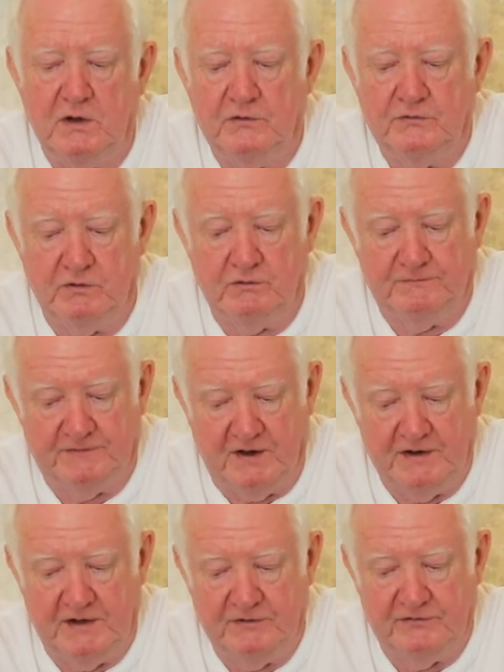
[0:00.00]
So your
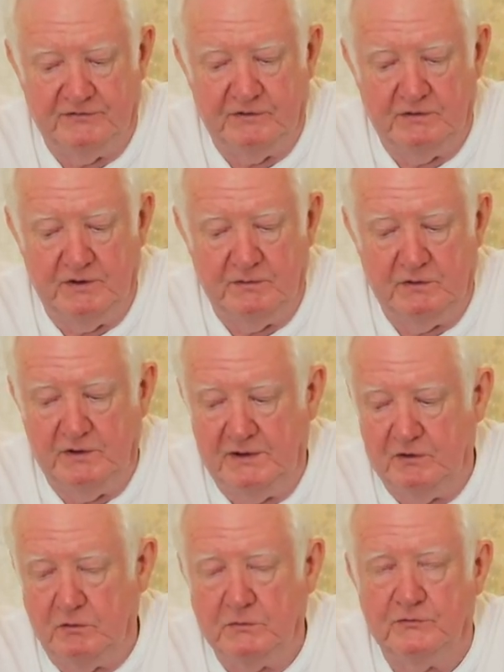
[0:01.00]
finances,
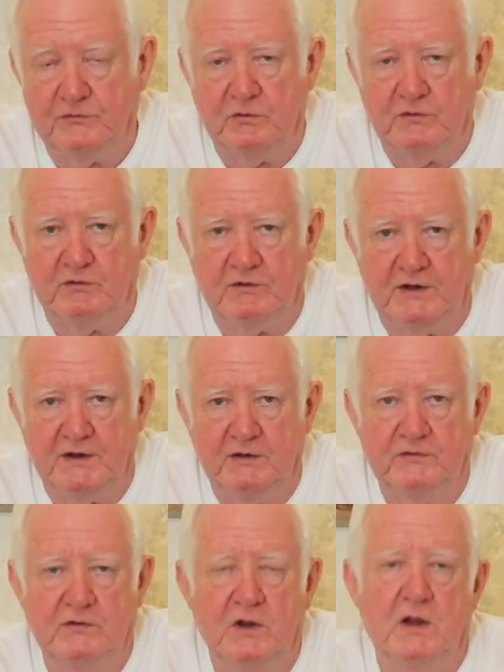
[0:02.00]
in almost all of these
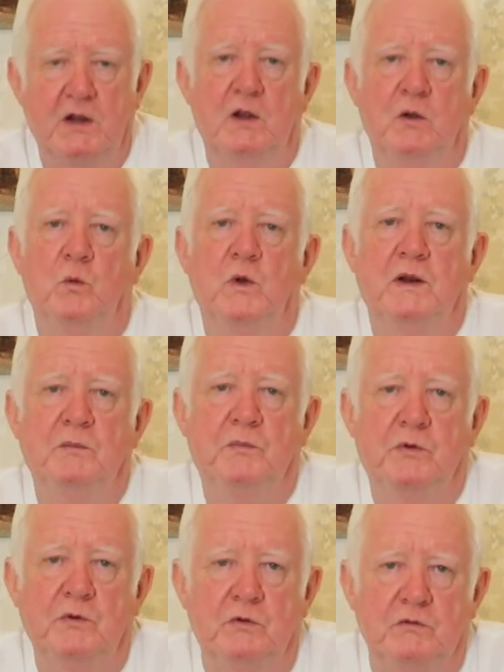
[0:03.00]
readings, will
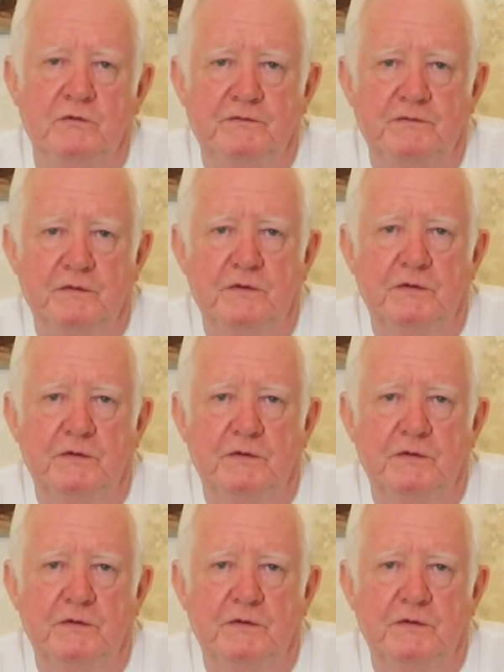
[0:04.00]
improve